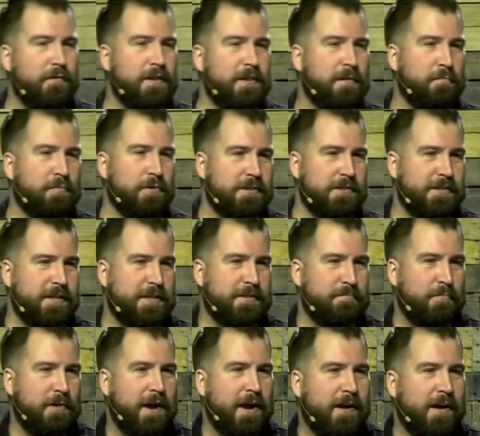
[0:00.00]
The Princess
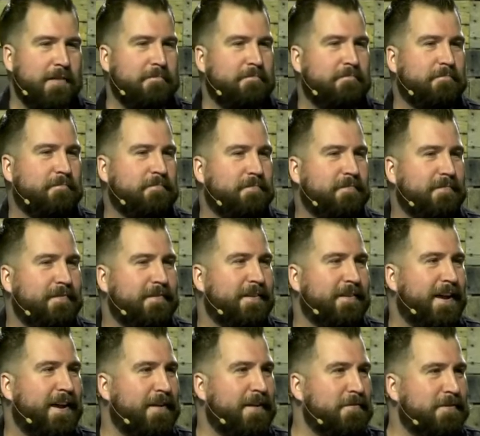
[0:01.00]
Bride.
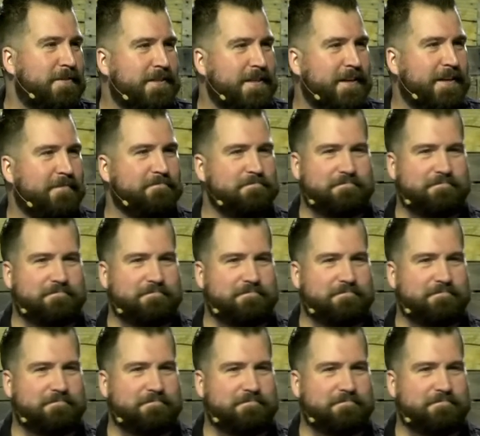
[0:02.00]
Anyone seen it?